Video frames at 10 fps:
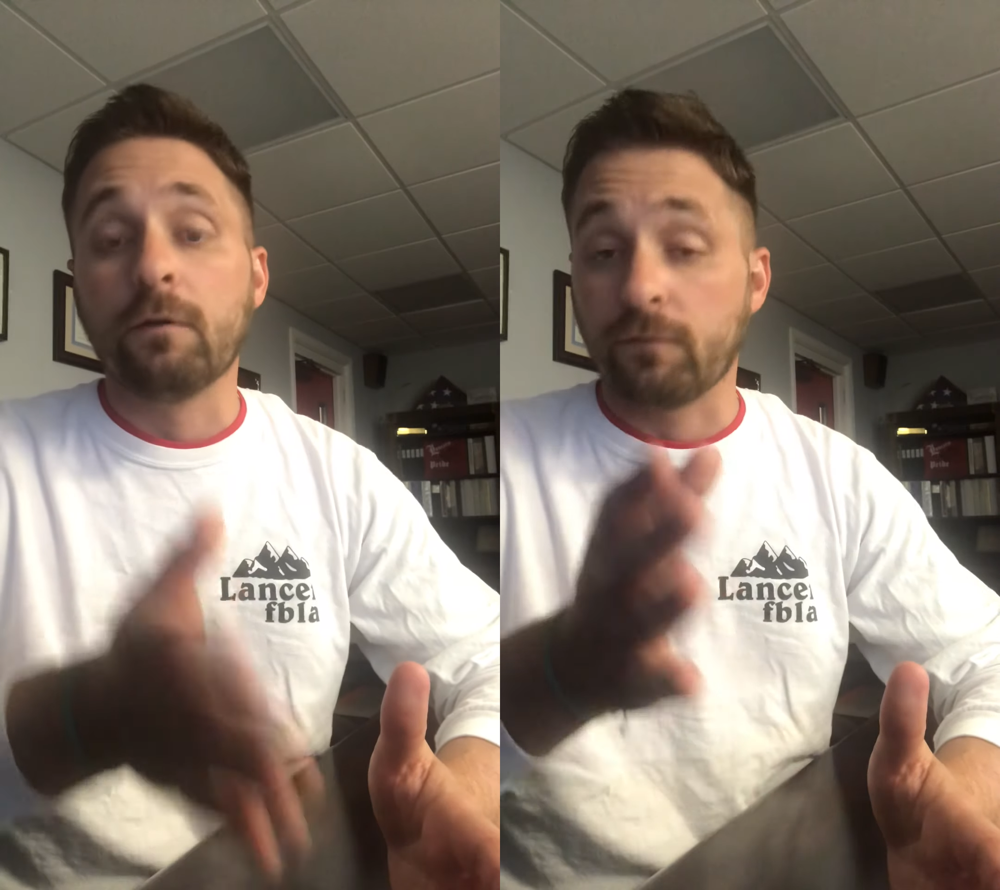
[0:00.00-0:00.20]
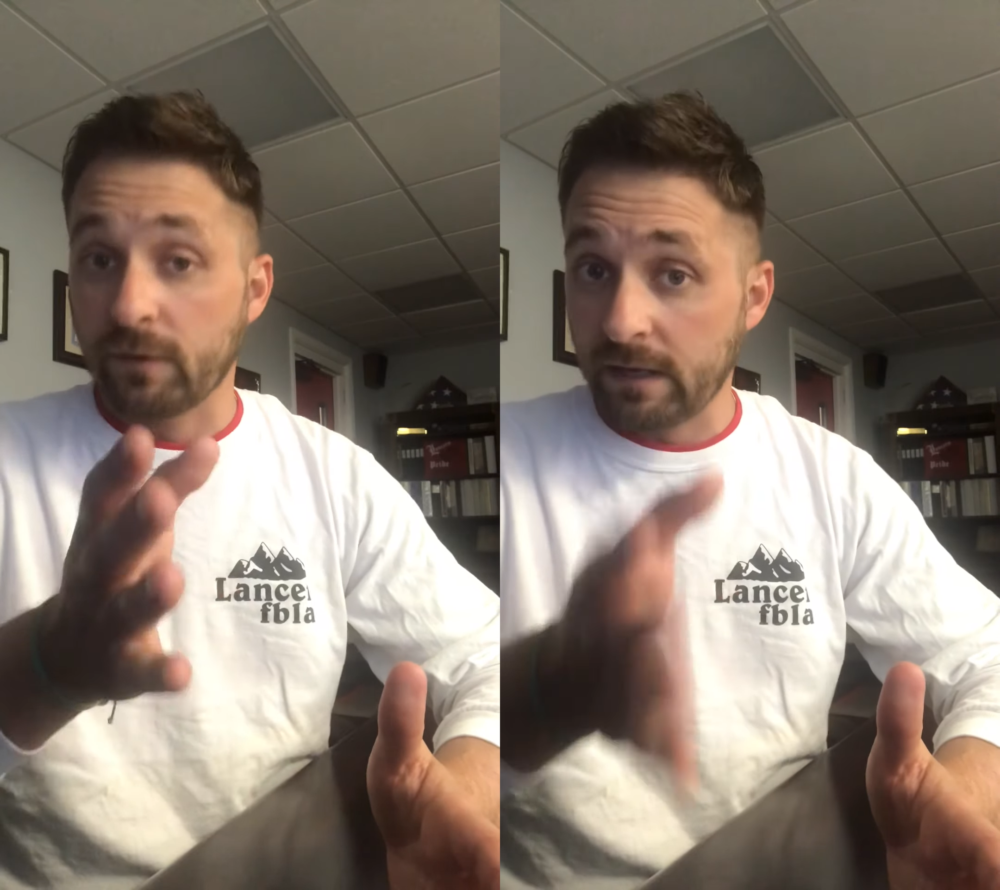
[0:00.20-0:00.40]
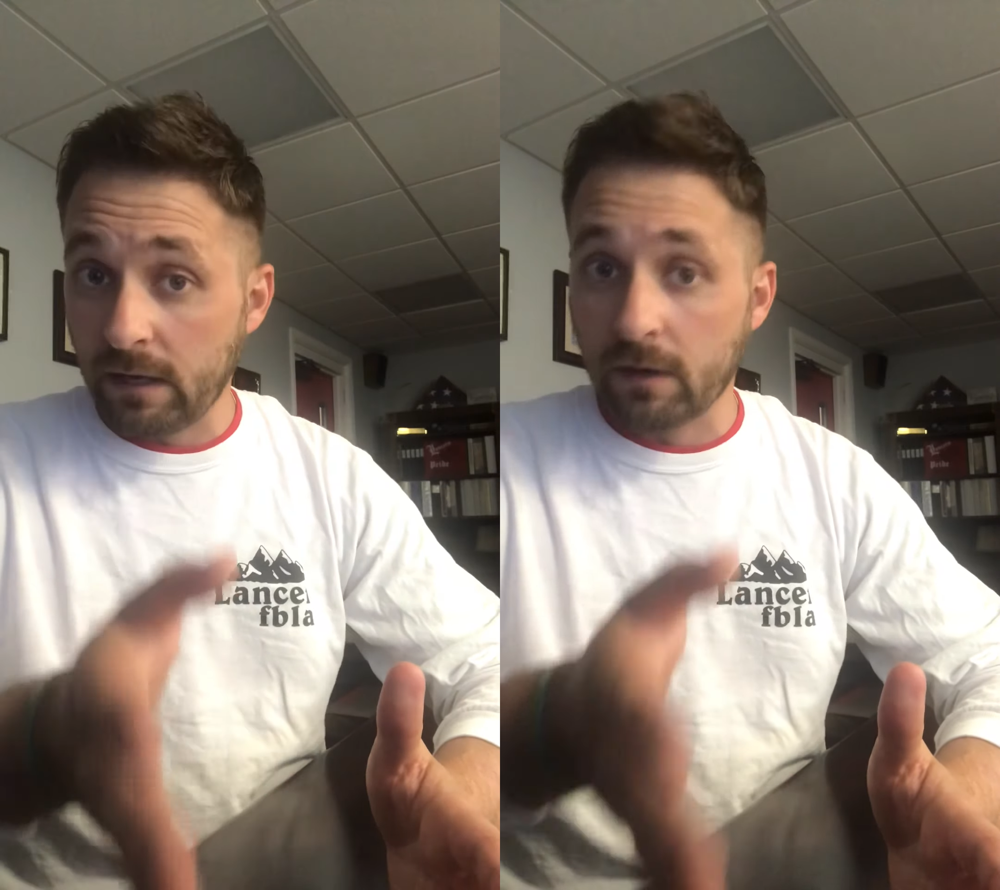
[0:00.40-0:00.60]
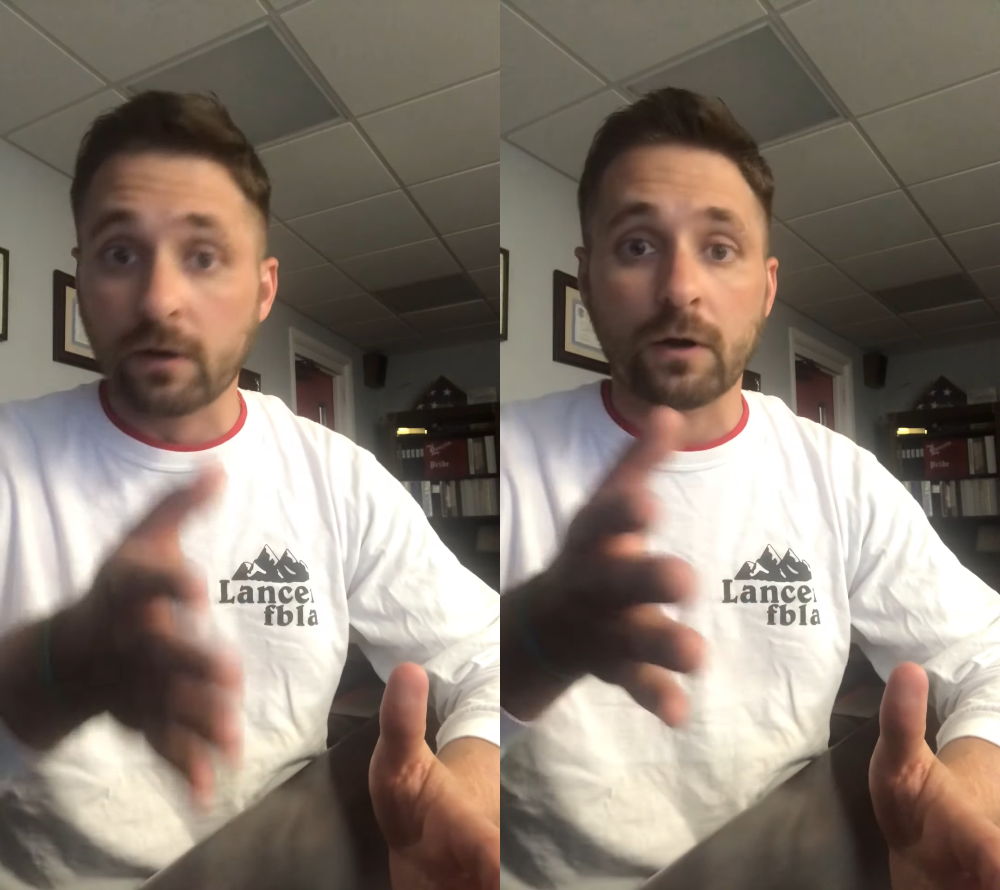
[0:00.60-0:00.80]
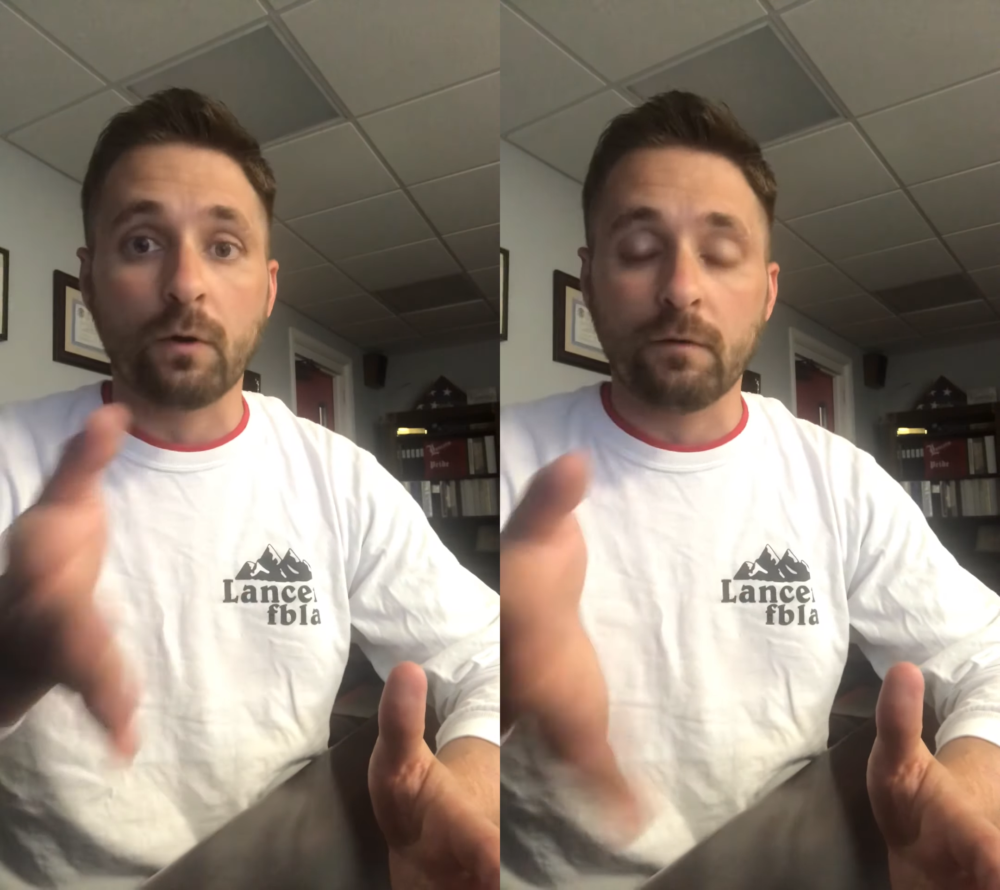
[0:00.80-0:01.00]
for the
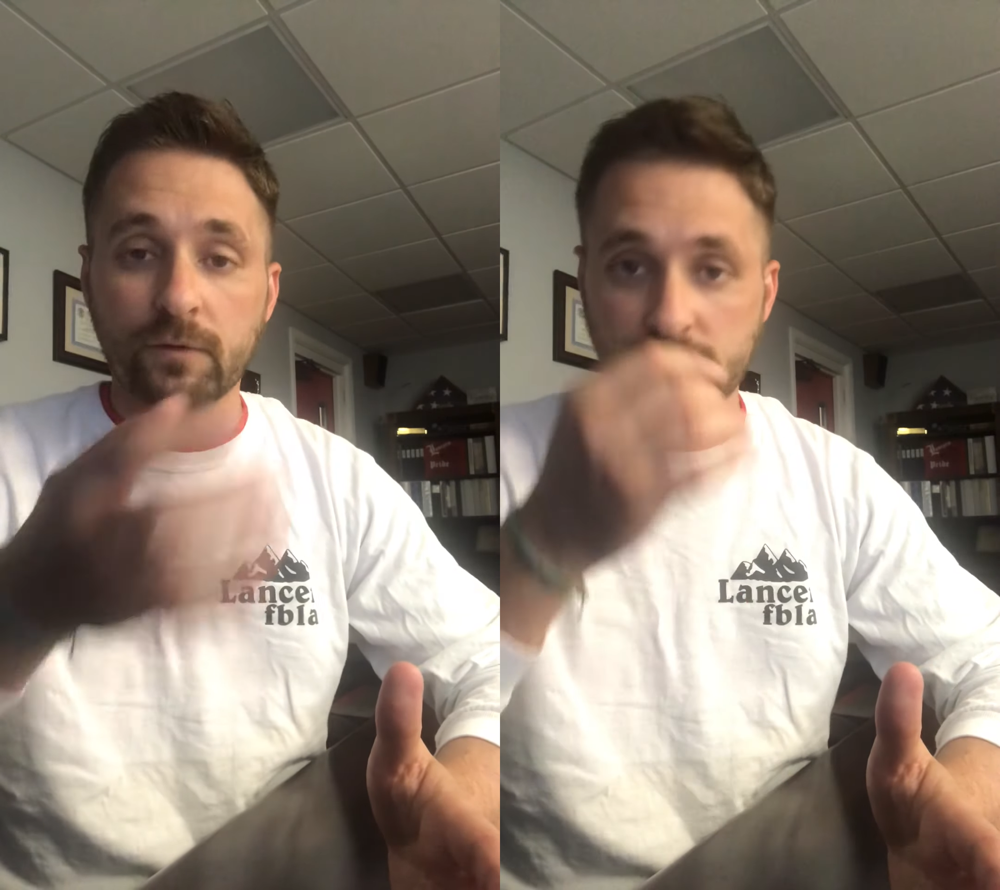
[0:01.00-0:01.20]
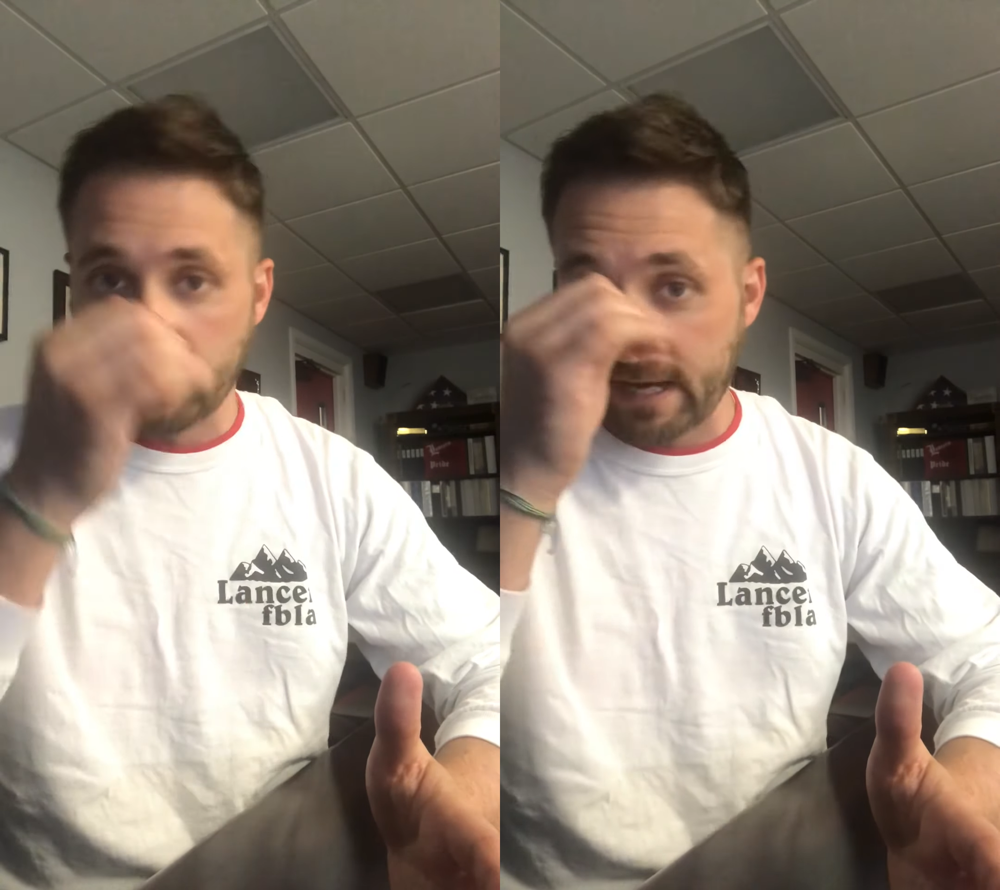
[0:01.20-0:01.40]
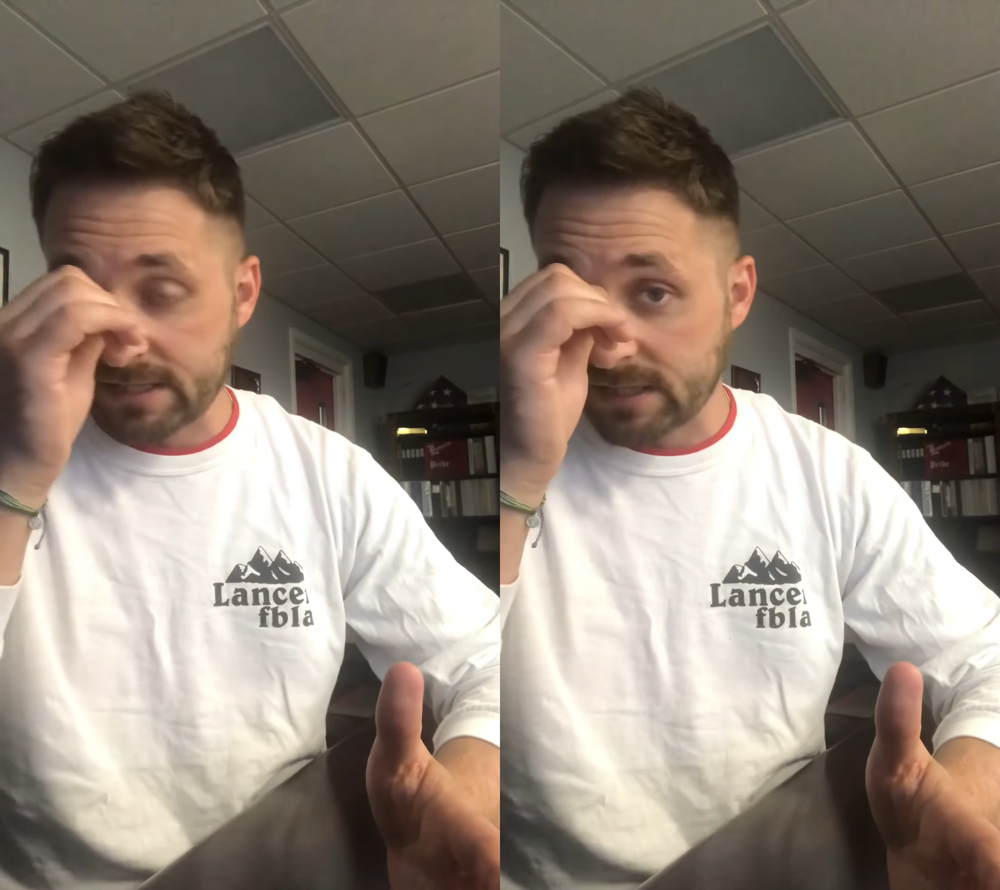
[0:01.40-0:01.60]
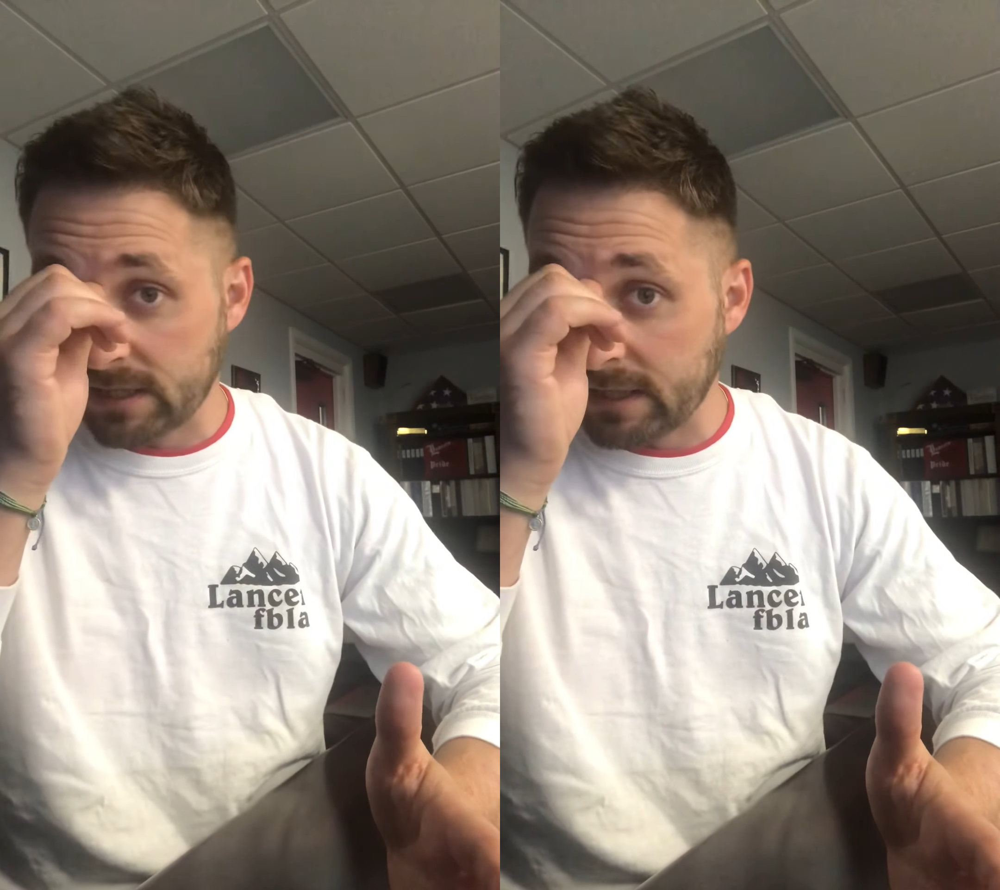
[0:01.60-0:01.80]
year in all of those classes